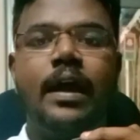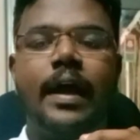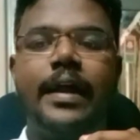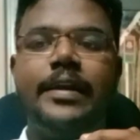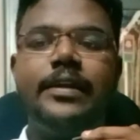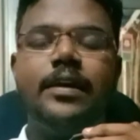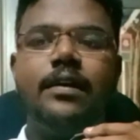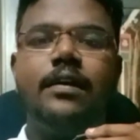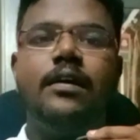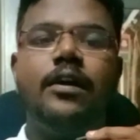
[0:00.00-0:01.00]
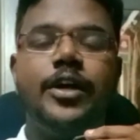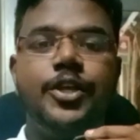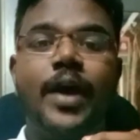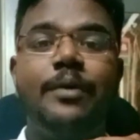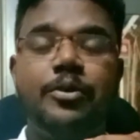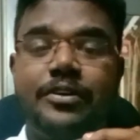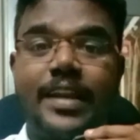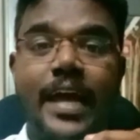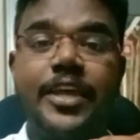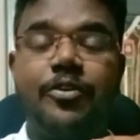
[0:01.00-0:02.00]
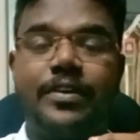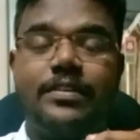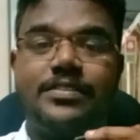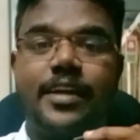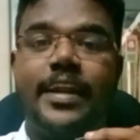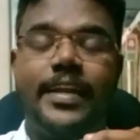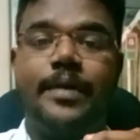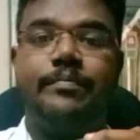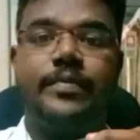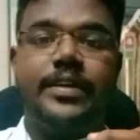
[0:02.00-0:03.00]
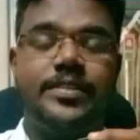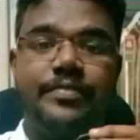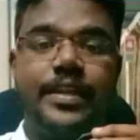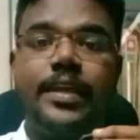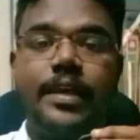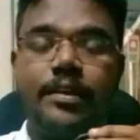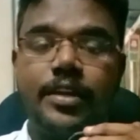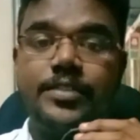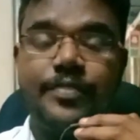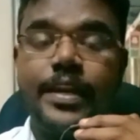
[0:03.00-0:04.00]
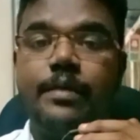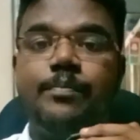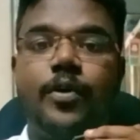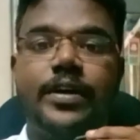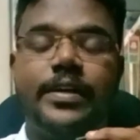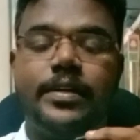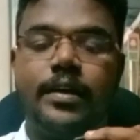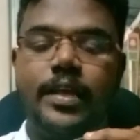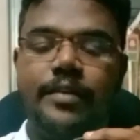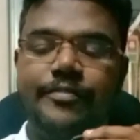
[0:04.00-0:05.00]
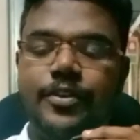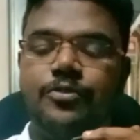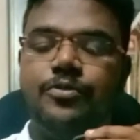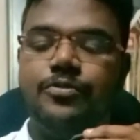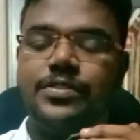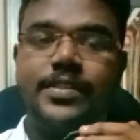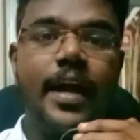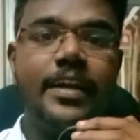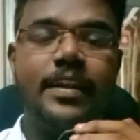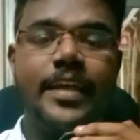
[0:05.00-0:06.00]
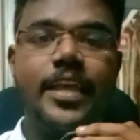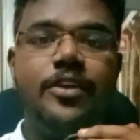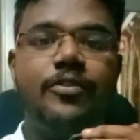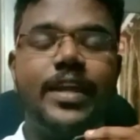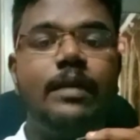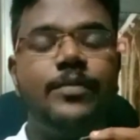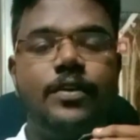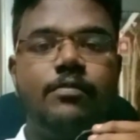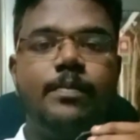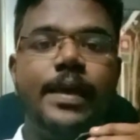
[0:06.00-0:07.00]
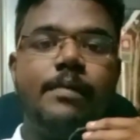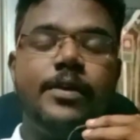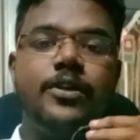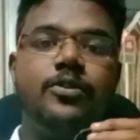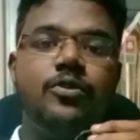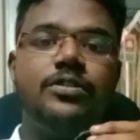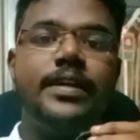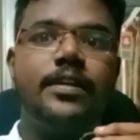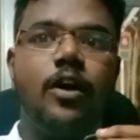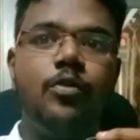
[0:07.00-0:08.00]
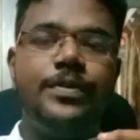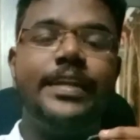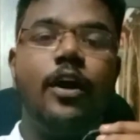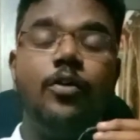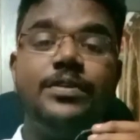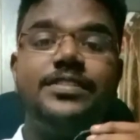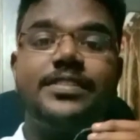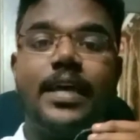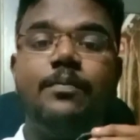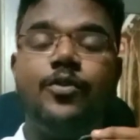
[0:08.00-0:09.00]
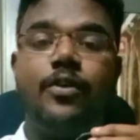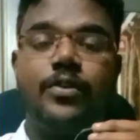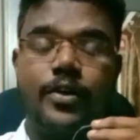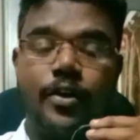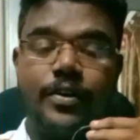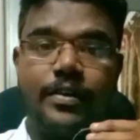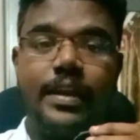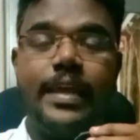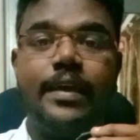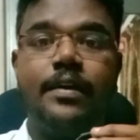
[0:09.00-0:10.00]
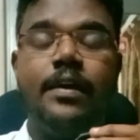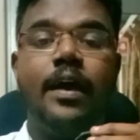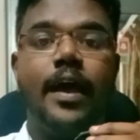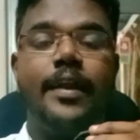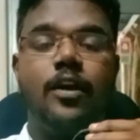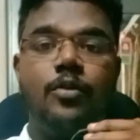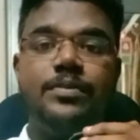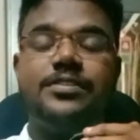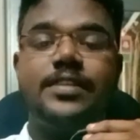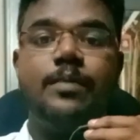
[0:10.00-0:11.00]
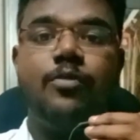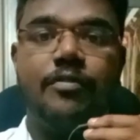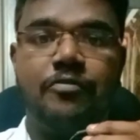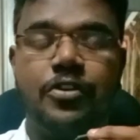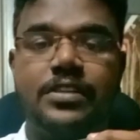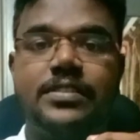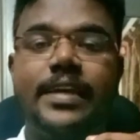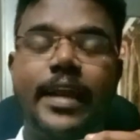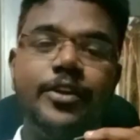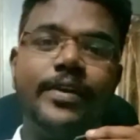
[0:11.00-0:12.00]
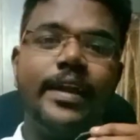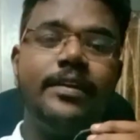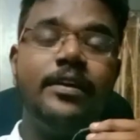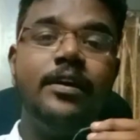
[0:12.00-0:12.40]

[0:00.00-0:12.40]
and you have to track your study time. It's very important. If you start tracking your time, you will be able to know that how much time you are reading and how much time you are focusing, and you can